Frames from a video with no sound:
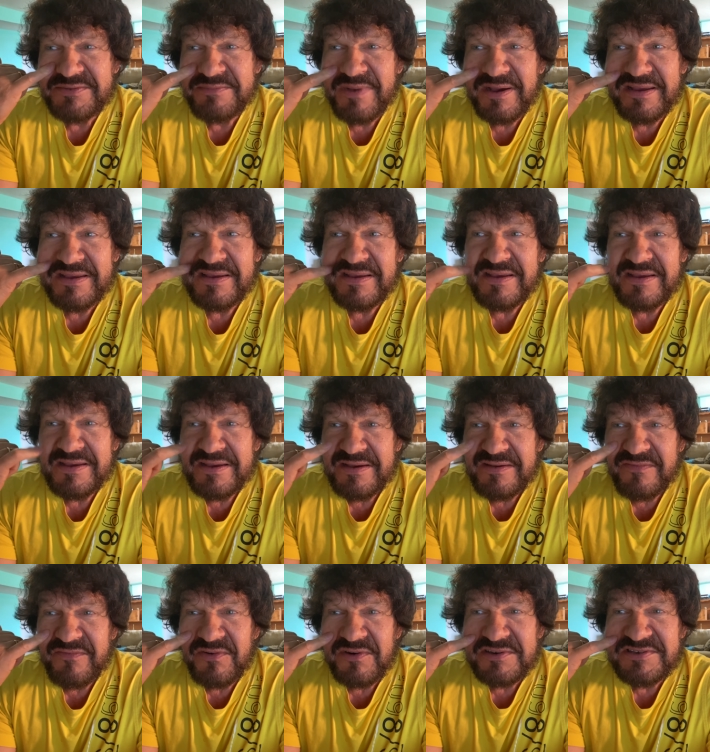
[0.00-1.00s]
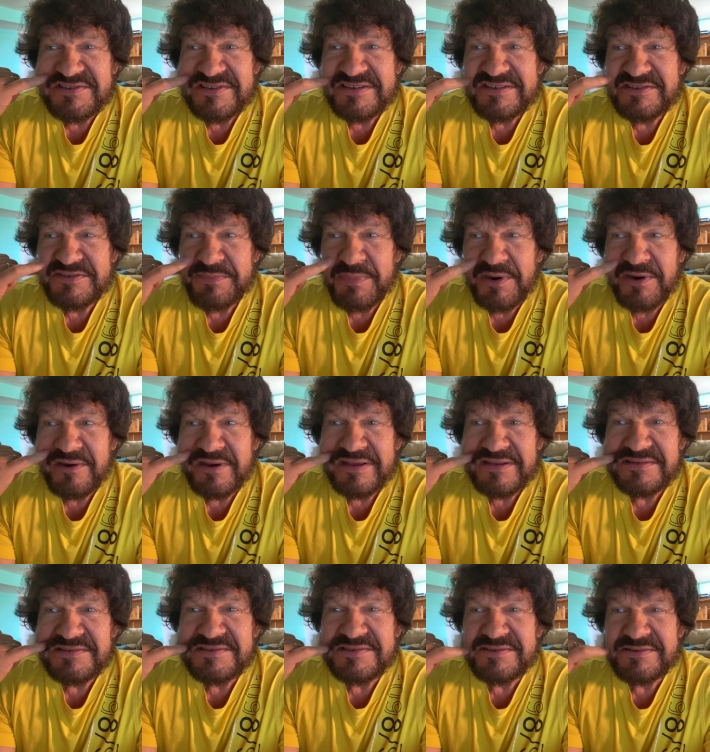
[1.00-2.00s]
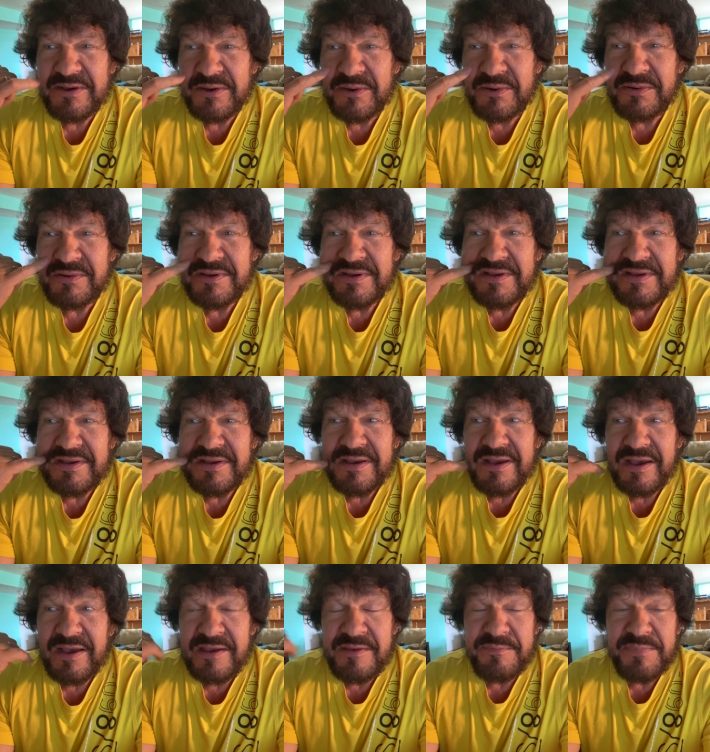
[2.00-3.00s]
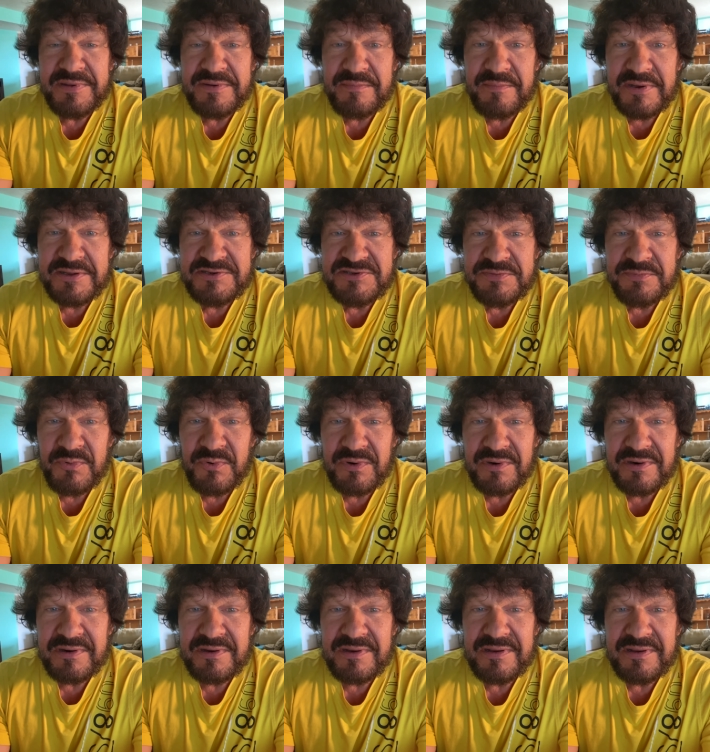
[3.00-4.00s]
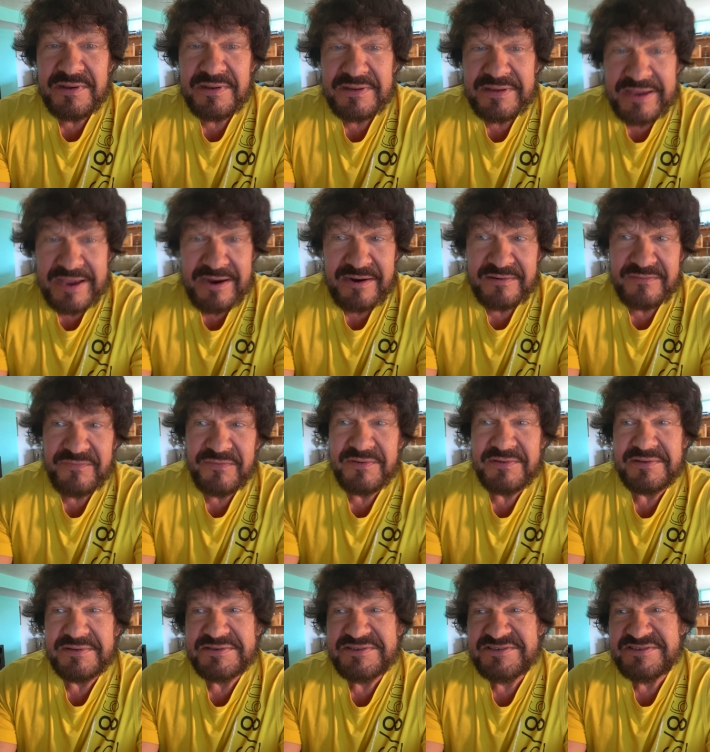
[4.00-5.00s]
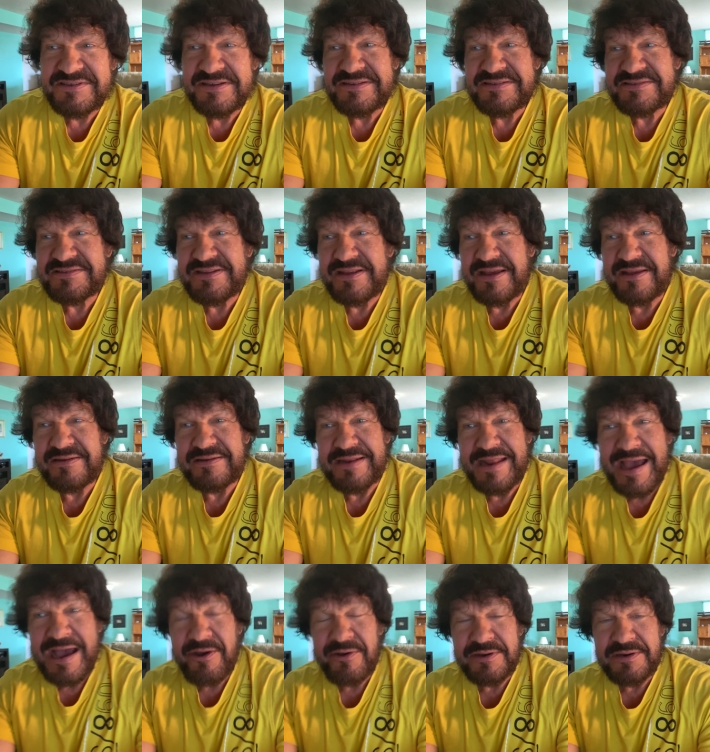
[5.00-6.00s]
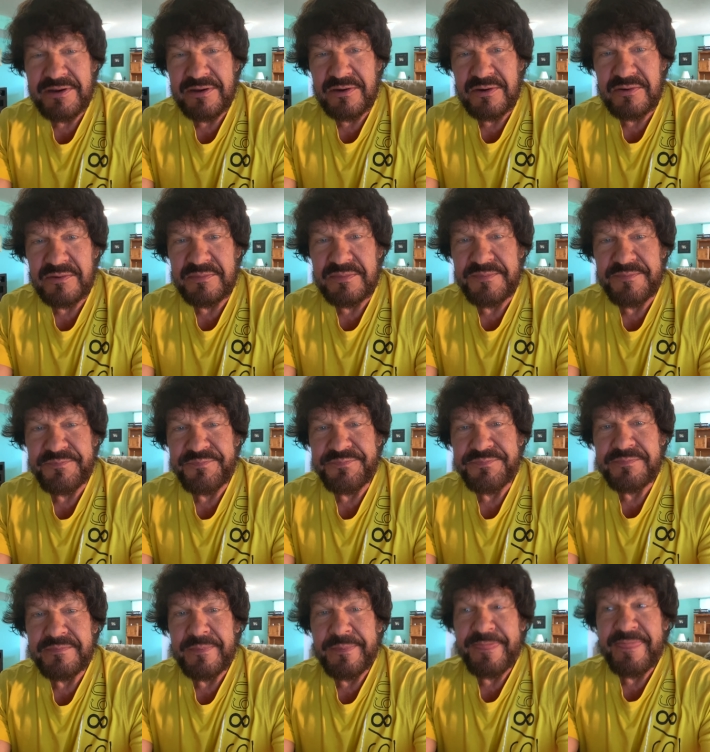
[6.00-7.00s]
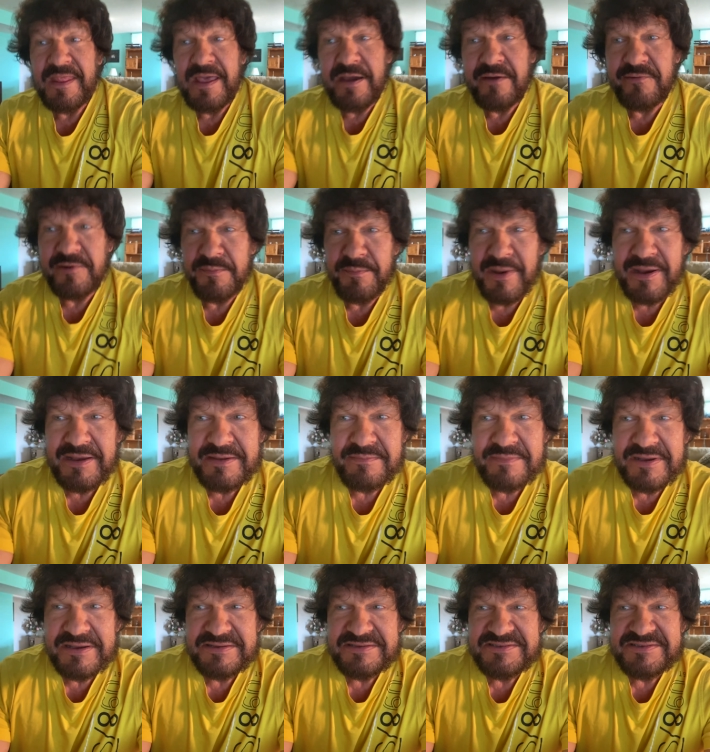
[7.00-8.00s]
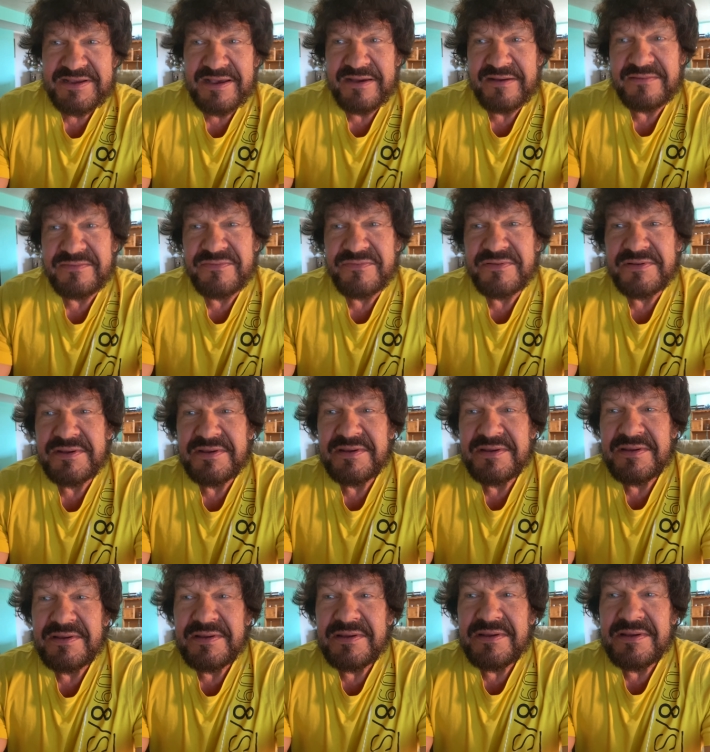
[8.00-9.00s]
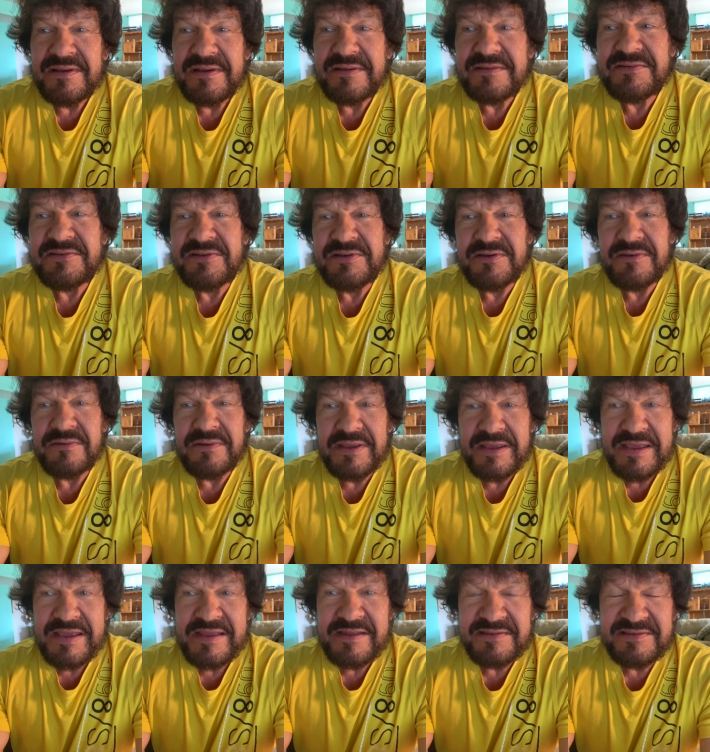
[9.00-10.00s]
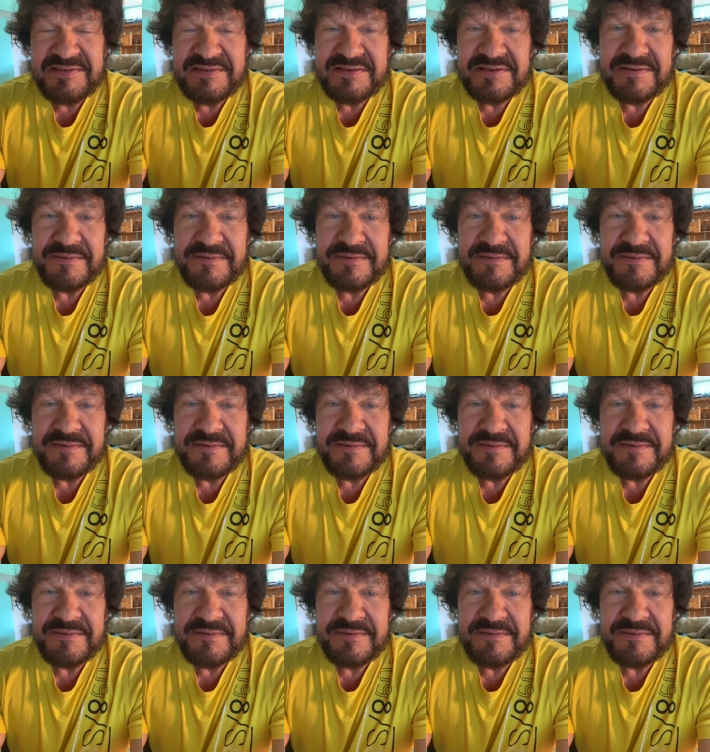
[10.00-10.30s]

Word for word: my first experience. So I've been much more careful since then. Now at home, I remind myself to eat